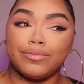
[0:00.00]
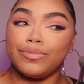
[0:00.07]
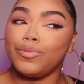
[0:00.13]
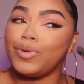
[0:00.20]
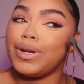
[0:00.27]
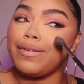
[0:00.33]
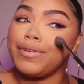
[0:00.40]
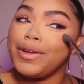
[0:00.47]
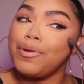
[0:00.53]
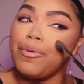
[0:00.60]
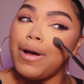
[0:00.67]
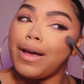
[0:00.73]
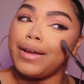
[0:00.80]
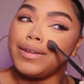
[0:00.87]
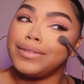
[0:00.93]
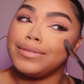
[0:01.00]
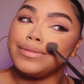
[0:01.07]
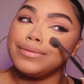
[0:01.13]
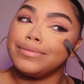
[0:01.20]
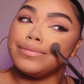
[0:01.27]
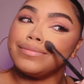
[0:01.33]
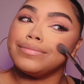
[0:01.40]
Whatever you want.
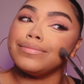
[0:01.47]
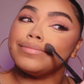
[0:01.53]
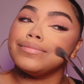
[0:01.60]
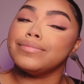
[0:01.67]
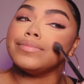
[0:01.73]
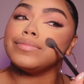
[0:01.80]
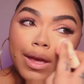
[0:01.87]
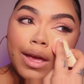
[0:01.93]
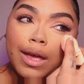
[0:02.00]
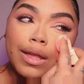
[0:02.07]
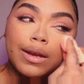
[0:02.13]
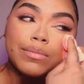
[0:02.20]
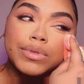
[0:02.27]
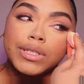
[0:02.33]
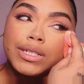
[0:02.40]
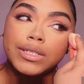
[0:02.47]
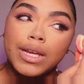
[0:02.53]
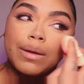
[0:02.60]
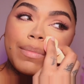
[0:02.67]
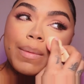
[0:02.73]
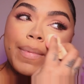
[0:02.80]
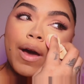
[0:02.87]
And I'm just gonna
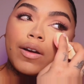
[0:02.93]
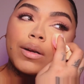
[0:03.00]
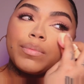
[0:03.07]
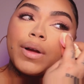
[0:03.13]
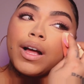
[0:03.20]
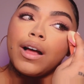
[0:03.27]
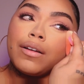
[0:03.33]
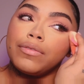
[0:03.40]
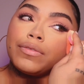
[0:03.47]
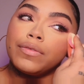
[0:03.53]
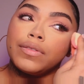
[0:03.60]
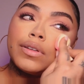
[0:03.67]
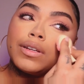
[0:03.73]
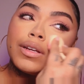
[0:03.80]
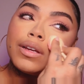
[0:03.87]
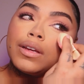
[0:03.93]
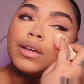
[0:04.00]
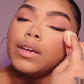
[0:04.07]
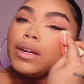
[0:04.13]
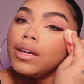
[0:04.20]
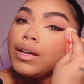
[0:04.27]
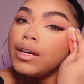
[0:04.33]
take my powder puff
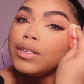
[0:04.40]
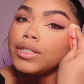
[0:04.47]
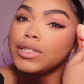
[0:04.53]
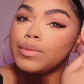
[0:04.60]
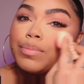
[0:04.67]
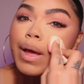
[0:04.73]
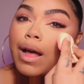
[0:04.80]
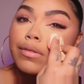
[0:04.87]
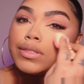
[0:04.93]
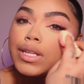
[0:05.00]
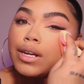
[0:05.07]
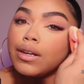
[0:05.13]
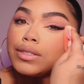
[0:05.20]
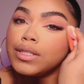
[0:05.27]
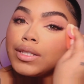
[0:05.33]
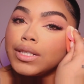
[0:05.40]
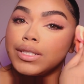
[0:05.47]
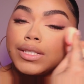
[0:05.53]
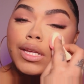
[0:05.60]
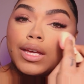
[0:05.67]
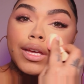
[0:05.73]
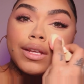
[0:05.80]
and just pounce that onto the
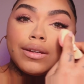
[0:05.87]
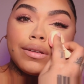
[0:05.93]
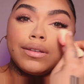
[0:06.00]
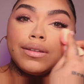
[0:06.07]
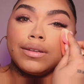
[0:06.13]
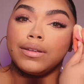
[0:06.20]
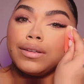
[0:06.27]
skin.